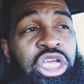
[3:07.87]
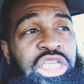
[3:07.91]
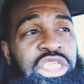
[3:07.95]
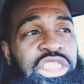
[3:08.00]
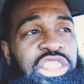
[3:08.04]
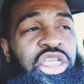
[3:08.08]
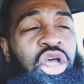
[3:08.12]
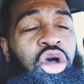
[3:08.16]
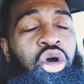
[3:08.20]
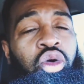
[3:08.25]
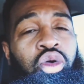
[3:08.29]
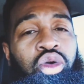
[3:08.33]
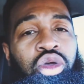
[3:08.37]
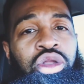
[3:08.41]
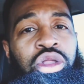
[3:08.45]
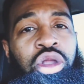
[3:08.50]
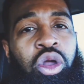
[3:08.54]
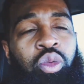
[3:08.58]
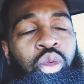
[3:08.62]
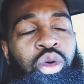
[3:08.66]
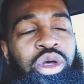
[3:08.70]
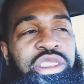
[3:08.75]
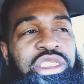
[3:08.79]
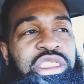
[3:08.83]
and so you know
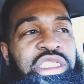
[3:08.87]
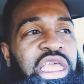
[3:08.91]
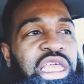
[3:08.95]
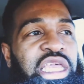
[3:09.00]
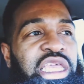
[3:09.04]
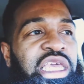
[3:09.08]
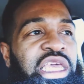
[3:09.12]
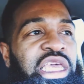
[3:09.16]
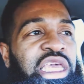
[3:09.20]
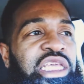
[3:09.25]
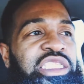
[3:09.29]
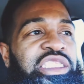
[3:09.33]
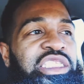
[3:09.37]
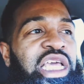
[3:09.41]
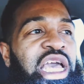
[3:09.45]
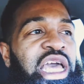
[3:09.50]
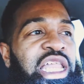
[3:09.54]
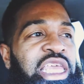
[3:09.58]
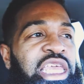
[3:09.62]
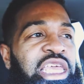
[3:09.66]
once their kids kind